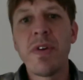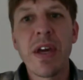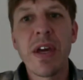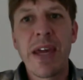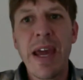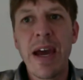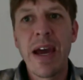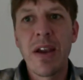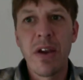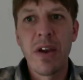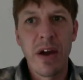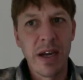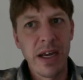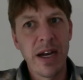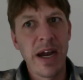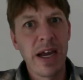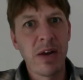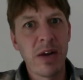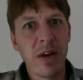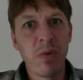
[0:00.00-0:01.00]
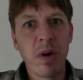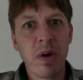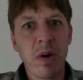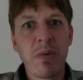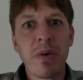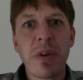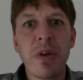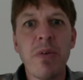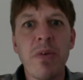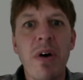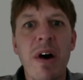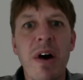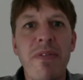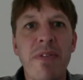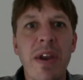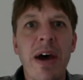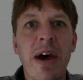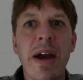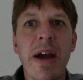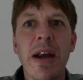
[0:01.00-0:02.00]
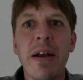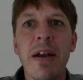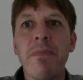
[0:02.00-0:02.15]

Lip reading: can't log in, I can work with you offline